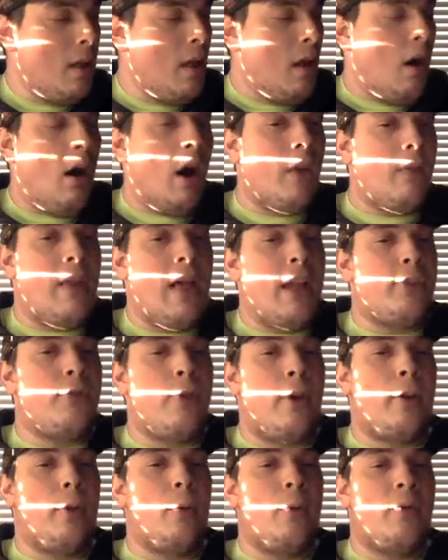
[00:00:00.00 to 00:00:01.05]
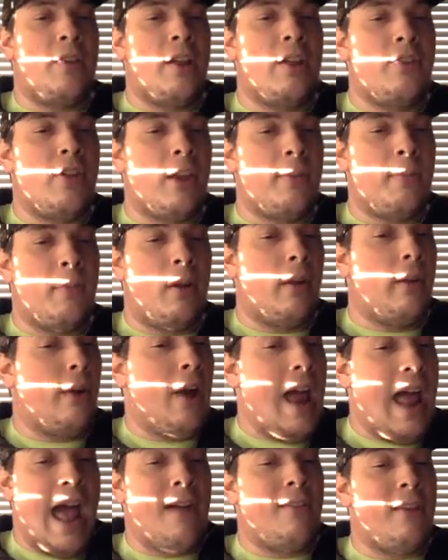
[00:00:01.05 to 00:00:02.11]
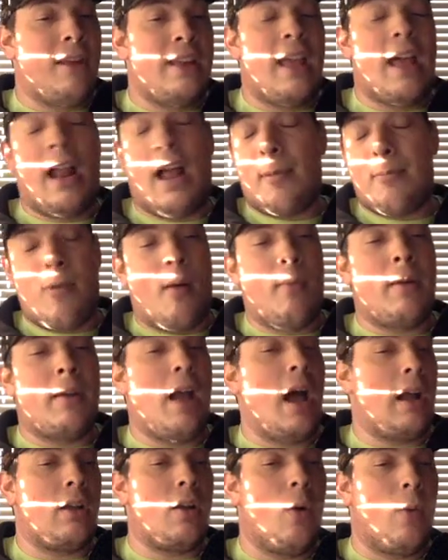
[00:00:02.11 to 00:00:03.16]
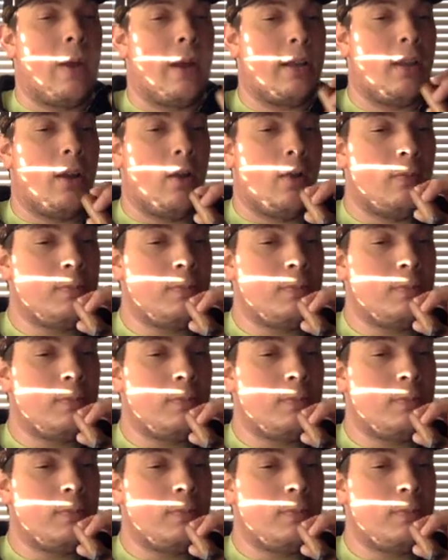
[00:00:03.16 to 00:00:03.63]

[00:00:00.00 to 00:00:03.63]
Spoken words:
on that trigger with the adjustment on there. I haven't yet. I'm probably not going to.